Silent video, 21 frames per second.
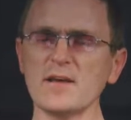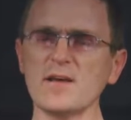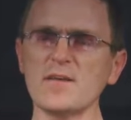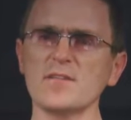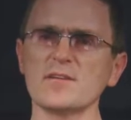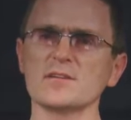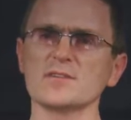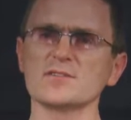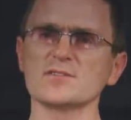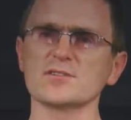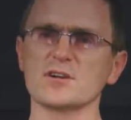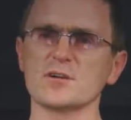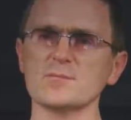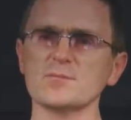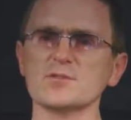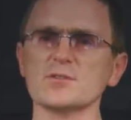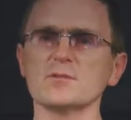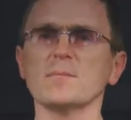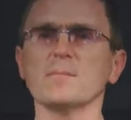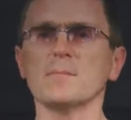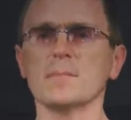in the
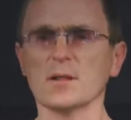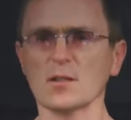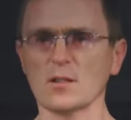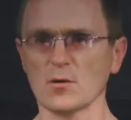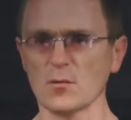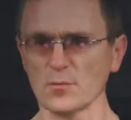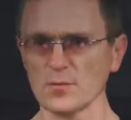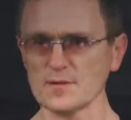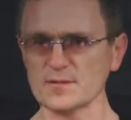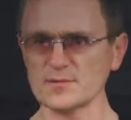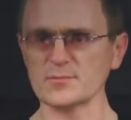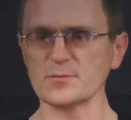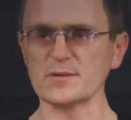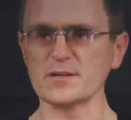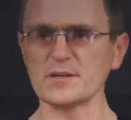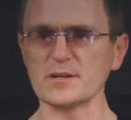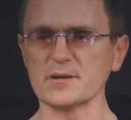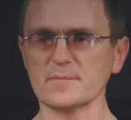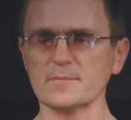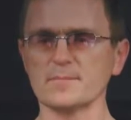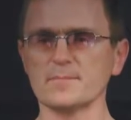description below this
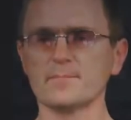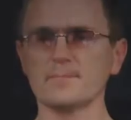video.